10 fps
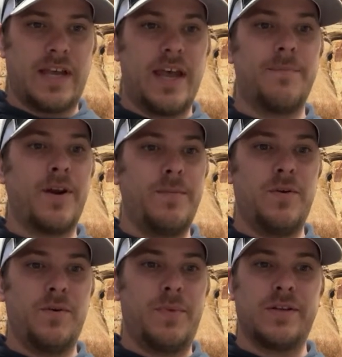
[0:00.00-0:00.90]
I am going to be
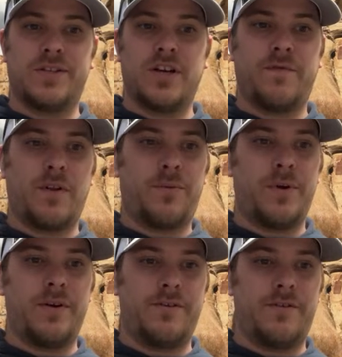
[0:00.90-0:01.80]
doing a bunch of stuff on
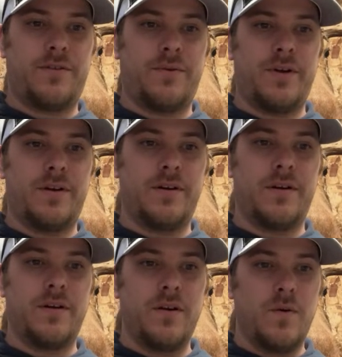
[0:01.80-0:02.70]
300
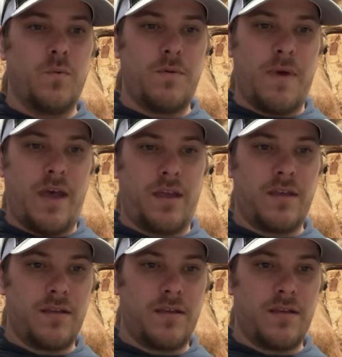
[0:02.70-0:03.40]
Win Mag.